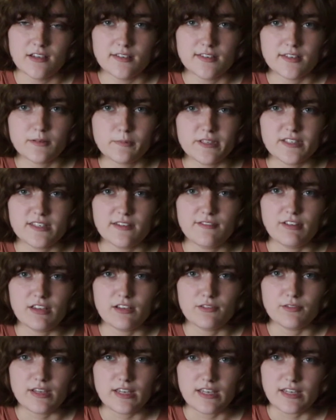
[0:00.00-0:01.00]

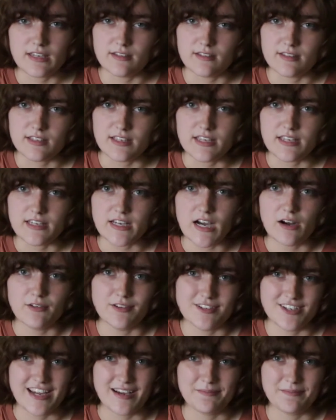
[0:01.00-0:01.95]
specifically the college